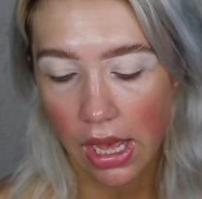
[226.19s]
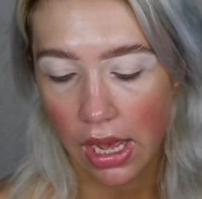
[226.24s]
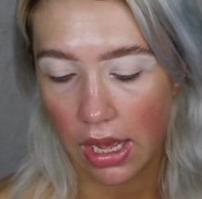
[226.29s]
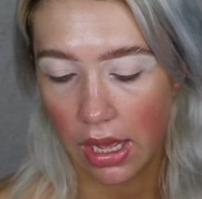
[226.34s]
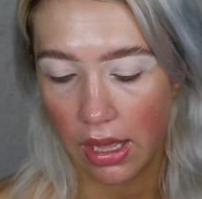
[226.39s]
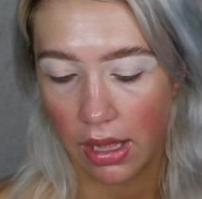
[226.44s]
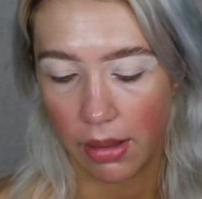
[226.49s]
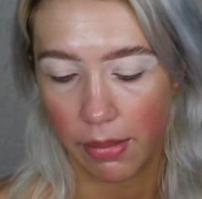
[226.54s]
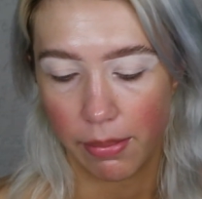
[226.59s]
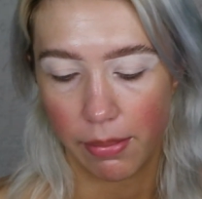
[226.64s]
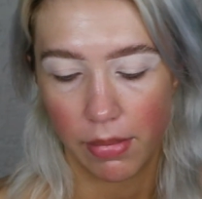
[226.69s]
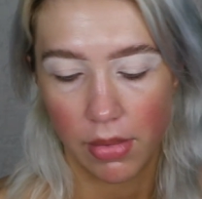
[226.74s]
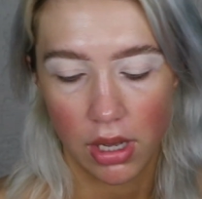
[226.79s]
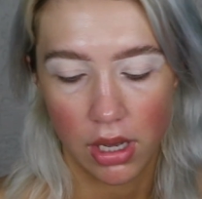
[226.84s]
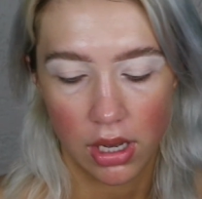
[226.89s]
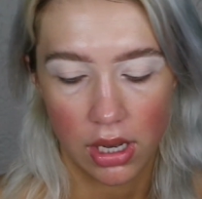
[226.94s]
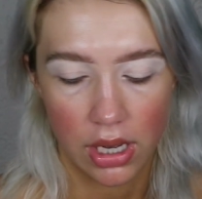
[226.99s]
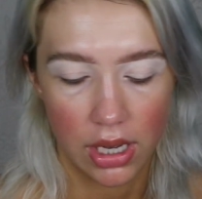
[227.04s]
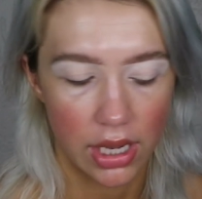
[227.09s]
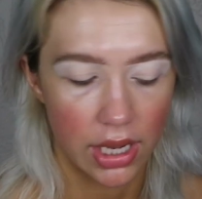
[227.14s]

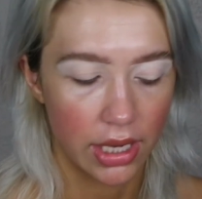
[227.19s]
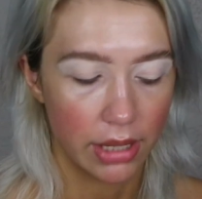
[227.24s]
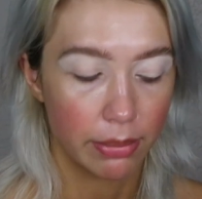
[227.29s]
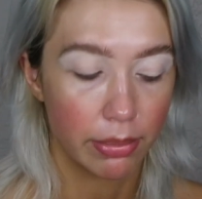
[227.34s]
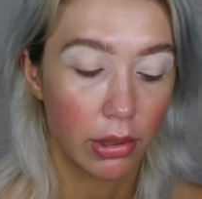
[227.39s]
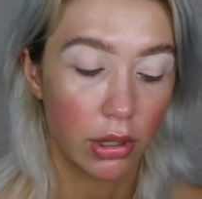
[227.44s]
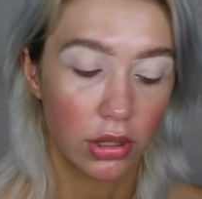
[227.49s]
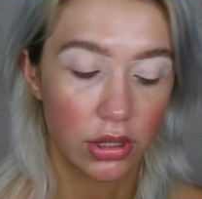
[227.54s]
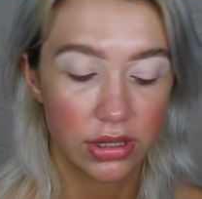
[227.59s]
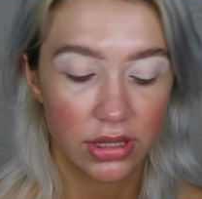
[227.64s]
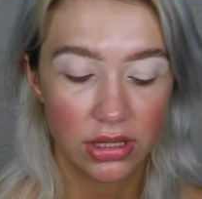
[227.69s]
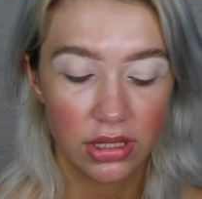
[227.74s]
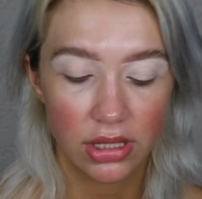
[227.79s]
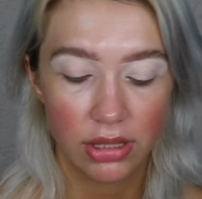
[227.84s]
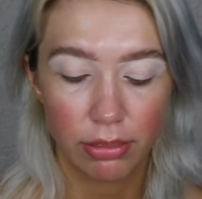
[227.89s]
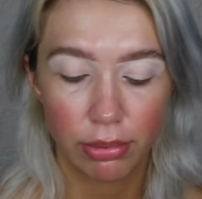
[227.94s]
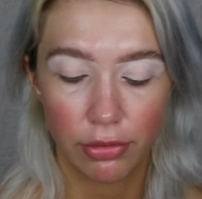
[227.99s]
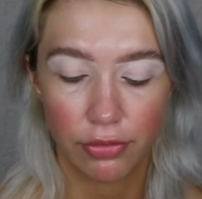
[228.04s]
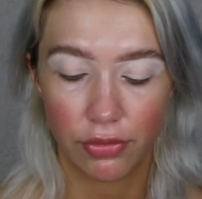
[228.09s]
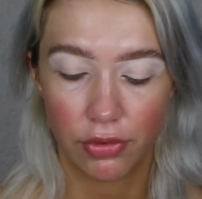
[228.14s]
I
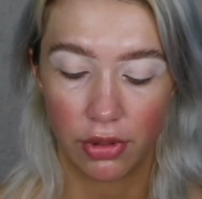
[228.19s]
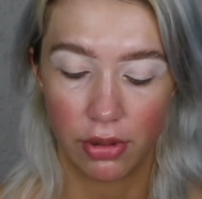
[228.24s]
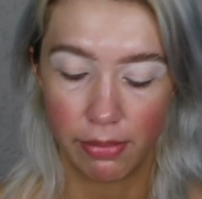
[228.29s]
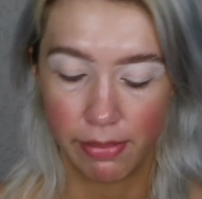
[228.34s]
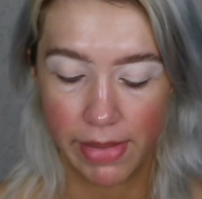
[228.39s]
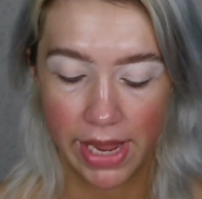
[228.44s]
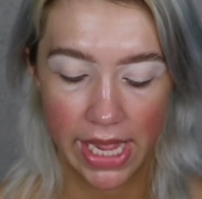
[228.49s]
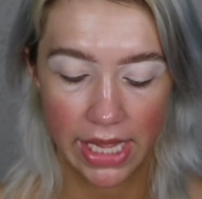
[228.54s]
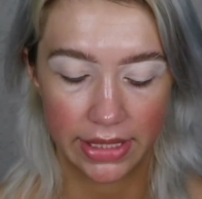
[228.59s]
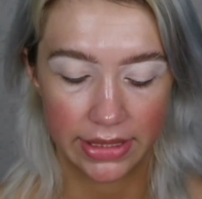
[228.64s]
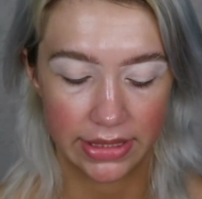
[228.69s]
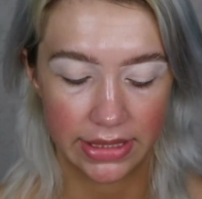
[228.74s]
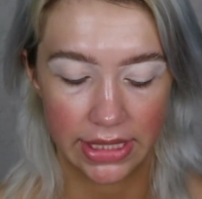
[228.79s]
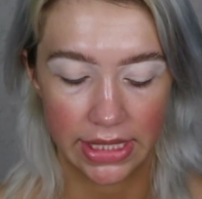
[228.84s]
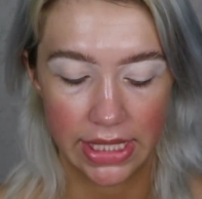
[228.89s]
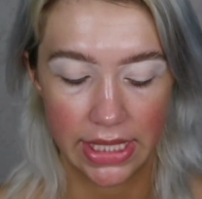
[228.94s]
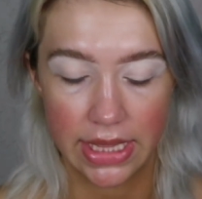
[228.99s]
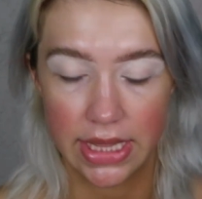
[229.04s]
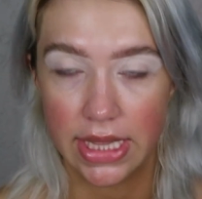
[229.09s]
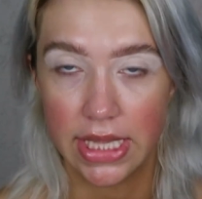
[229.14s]
personally prefer the mattes
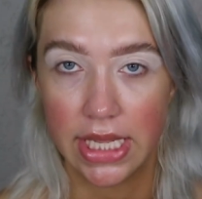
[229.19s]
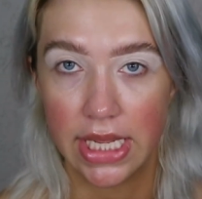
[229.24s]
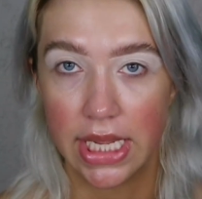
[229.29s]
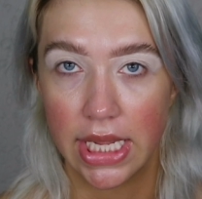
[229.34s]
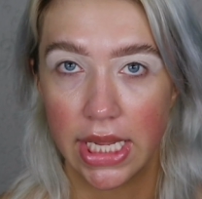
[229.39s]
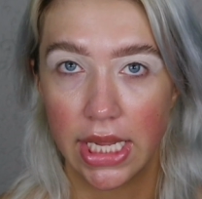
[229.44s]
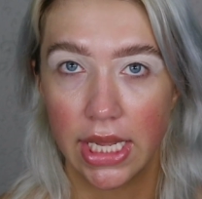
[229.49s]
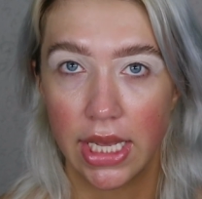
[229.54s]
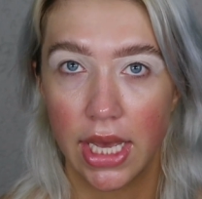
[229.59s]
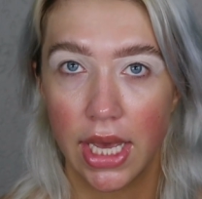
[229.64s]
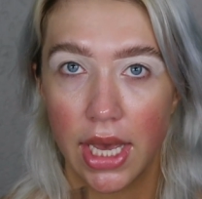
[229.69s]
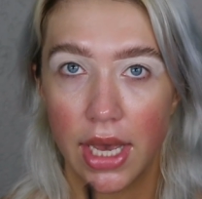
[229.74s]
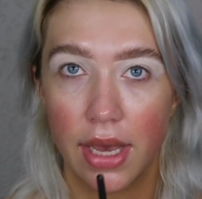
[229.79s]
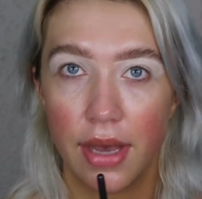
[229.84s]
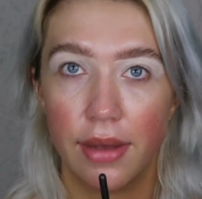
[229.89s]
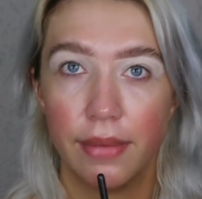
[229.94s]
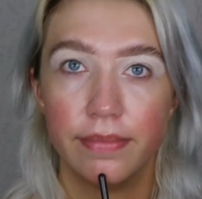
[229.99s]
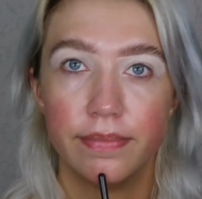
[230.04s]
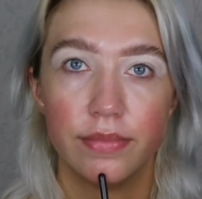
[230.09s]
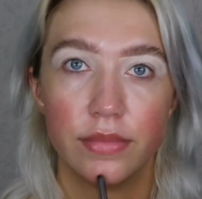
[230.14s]
in the
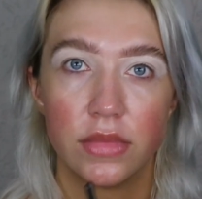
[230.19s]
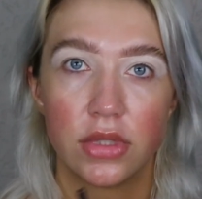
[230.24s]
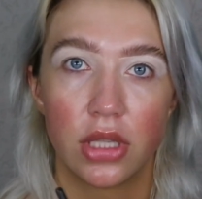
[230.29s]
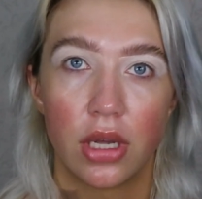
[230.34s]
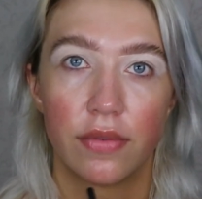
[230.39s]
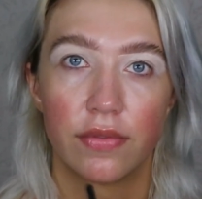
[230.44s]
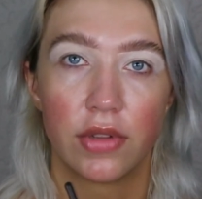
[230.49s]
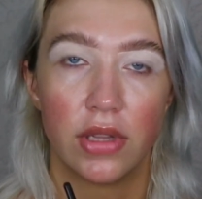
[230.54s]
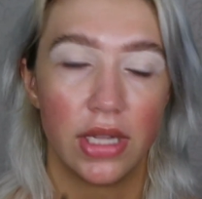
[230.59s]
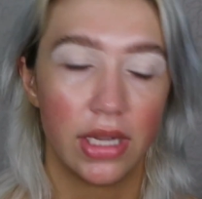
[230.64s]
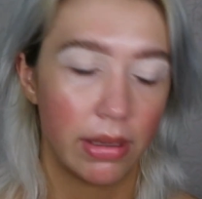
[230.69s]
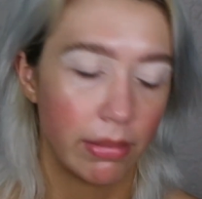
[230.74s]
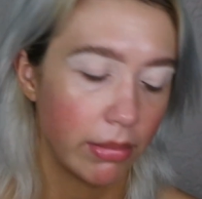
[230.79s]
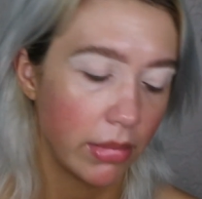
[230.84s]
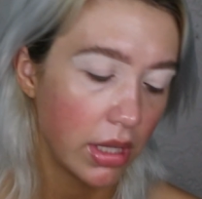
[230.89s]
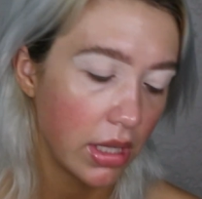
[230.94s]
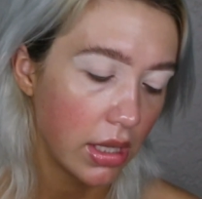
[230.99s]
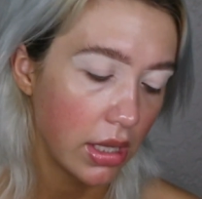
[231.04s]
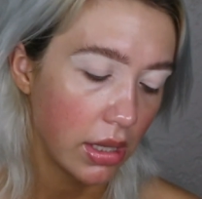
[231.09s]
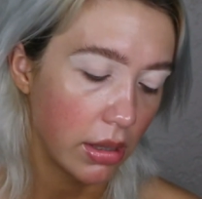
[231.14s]
Soft
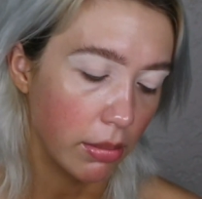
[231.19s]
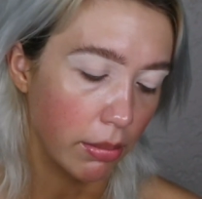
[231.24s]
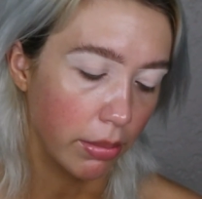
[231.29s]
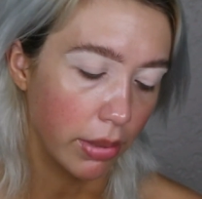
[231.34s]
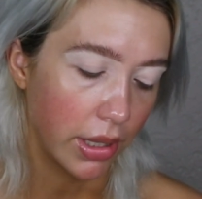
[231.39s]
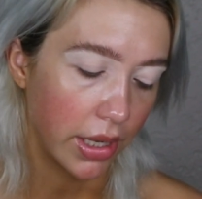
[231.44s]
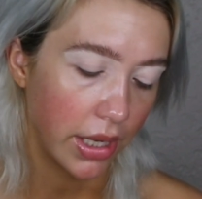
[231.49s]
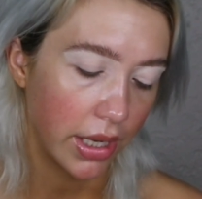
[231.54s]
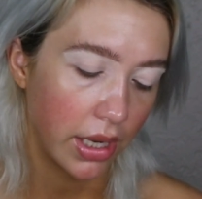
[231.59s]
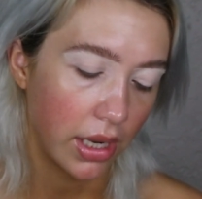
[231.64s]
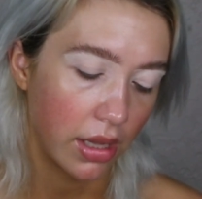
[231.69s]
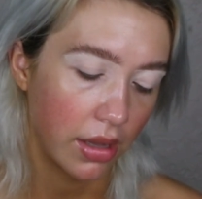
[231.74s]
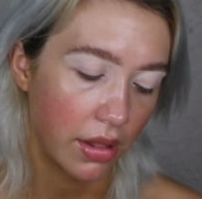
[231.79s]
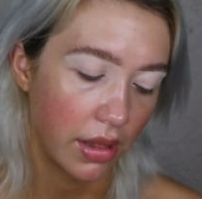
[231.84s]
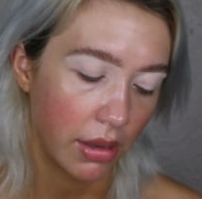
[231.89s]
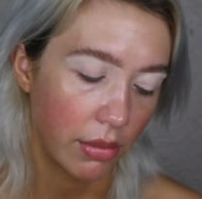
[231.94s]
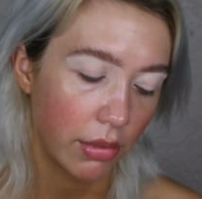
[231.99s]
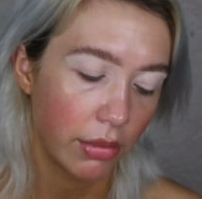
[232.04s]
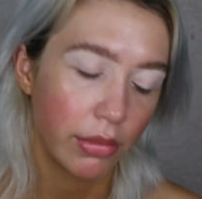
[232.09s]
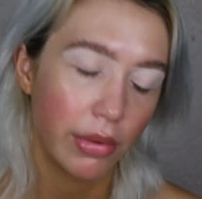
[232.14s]
Glam, but
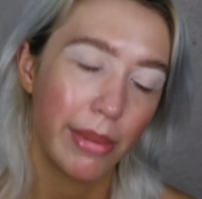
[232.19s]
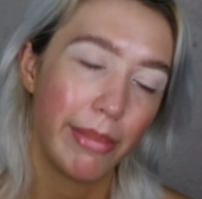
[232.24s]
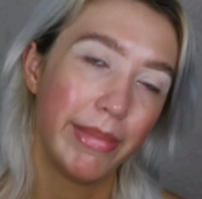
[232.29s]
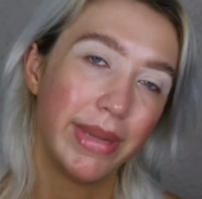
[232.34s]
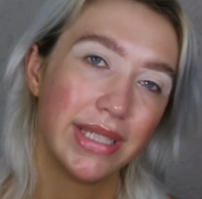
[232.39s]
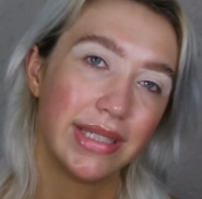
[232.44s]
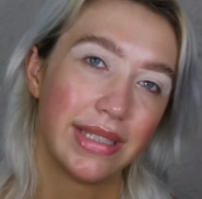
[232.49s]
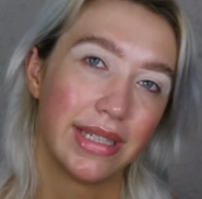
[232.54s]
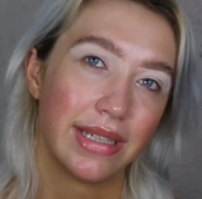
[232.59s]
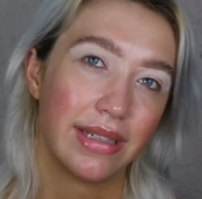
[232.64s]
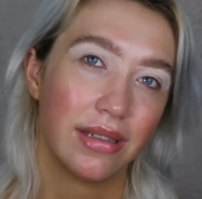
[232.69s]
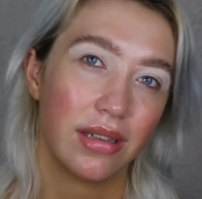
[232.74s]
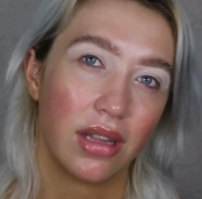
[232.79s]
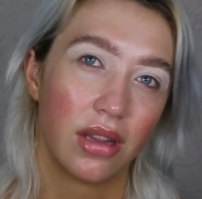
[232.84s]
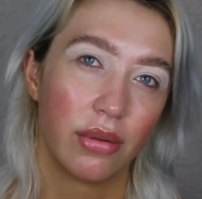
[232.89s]
that one went missing.